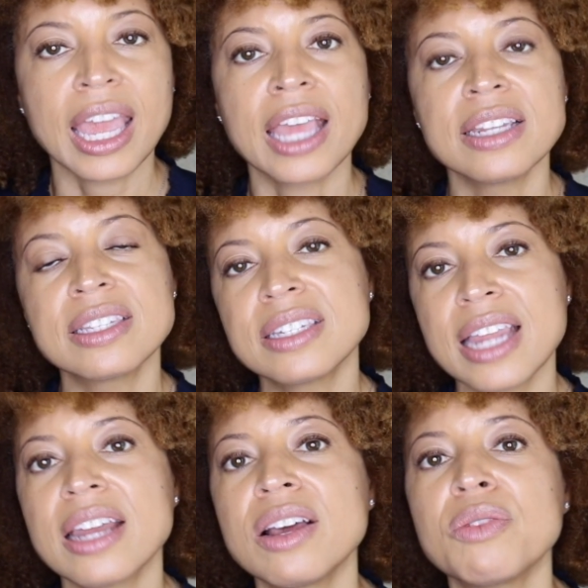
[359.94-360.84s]

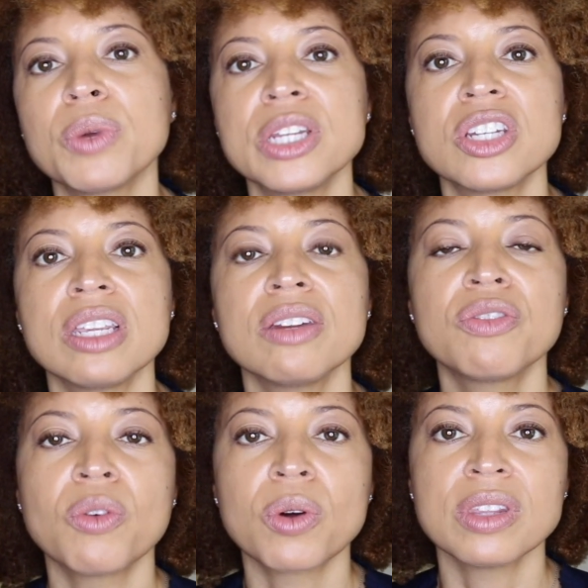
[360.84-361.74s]
instead of reaching
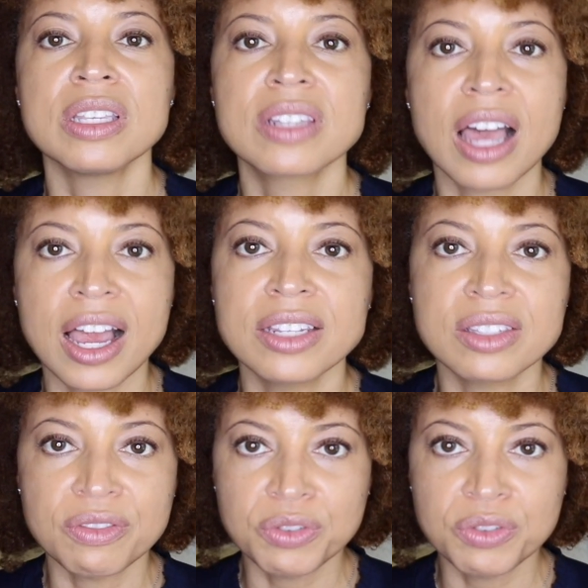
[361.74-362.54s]
for these kinds of